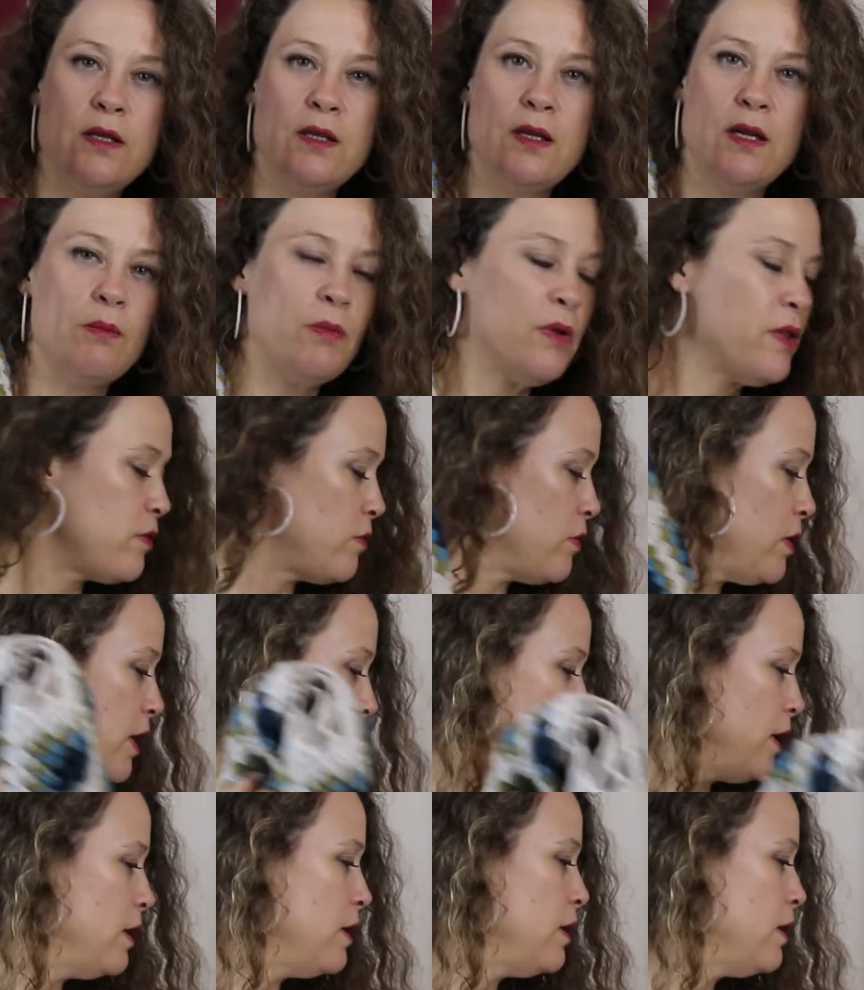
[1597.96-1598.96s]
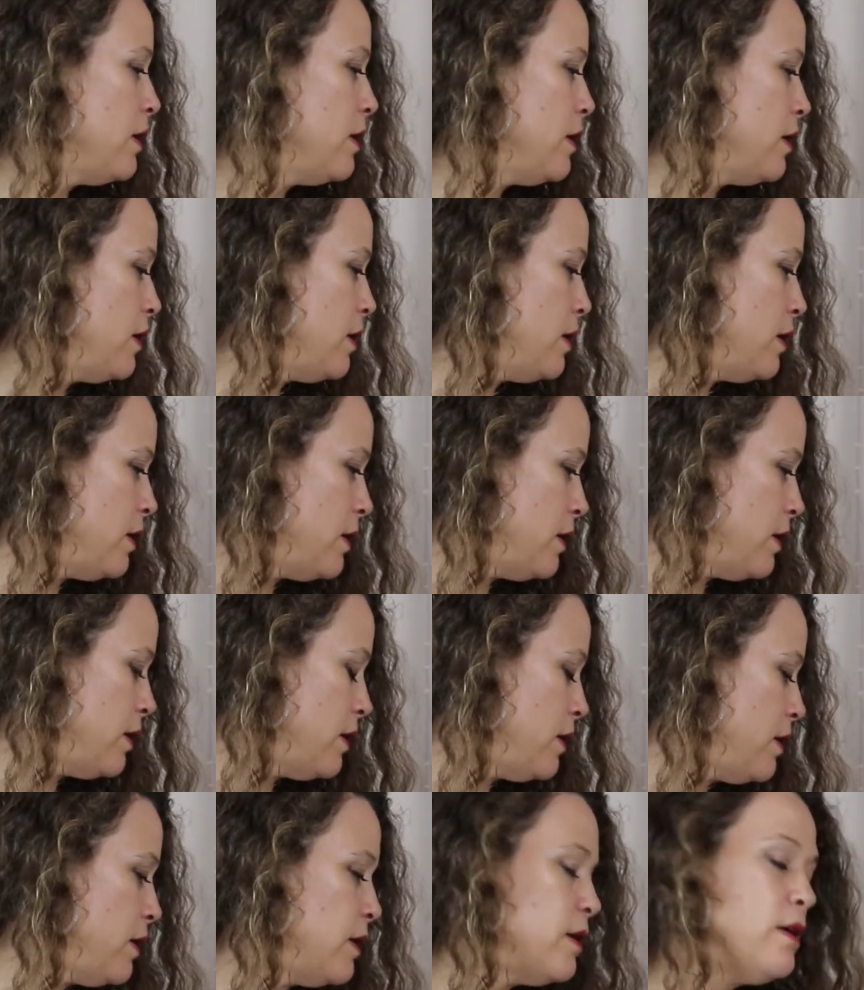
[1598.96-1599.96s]
Number 3.
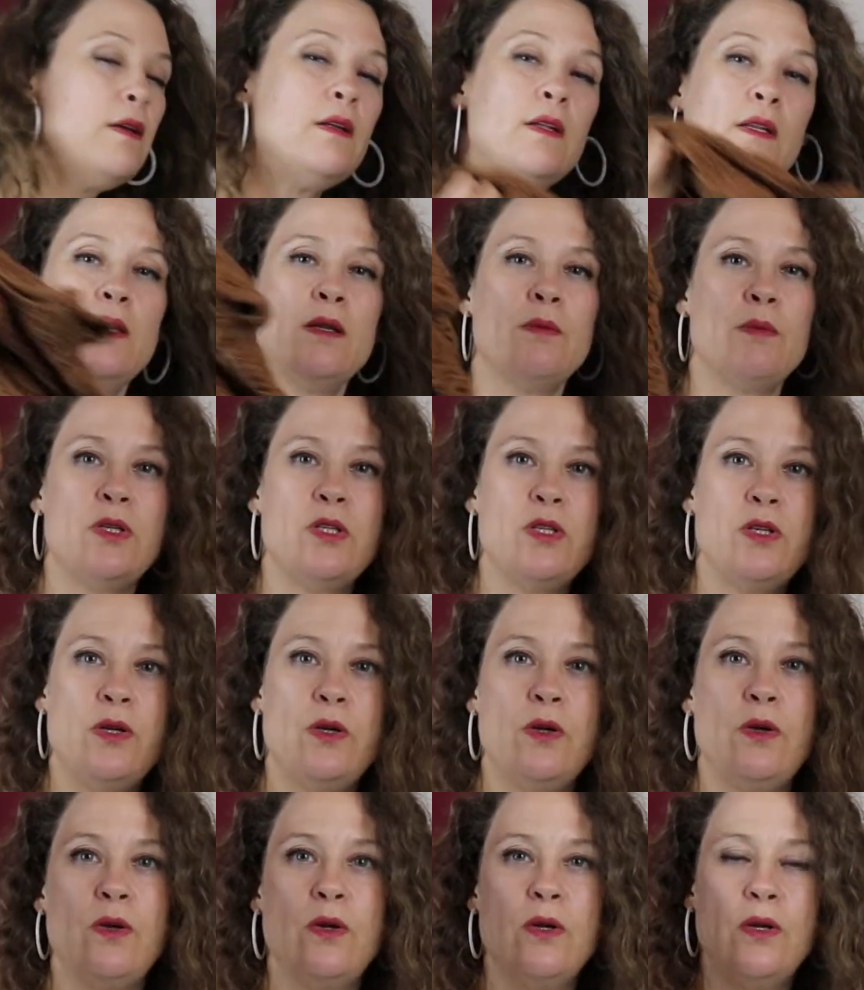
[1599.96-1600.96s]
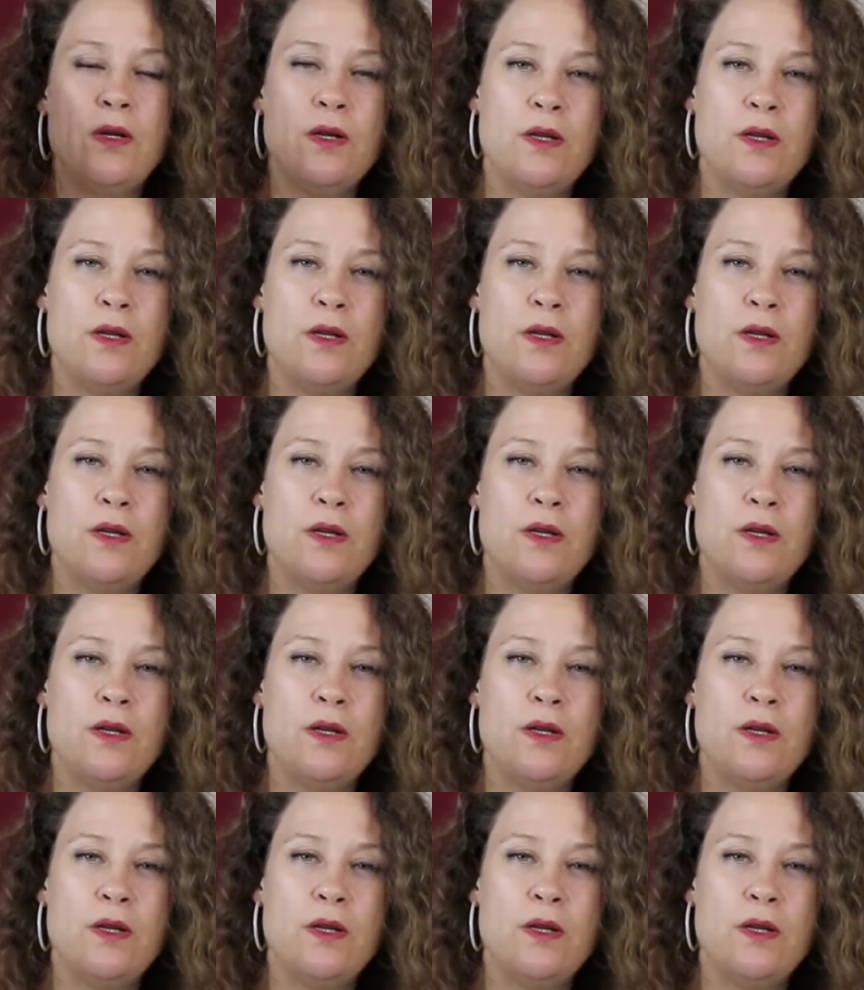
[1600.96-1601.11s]
Number 2.